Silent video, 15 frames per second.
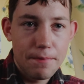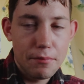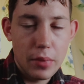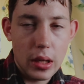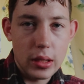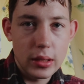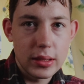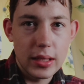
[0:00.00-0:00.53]

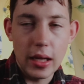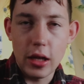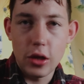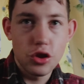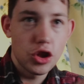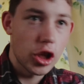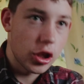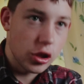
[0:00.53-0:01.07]
because they can
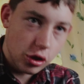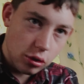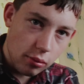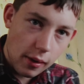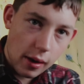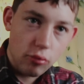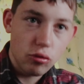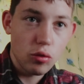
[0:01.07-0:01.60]
change it
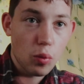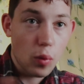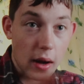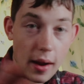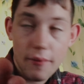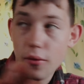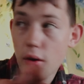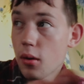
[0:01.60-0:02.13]
around,
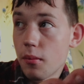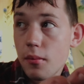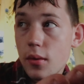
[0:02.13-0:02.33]
whatever.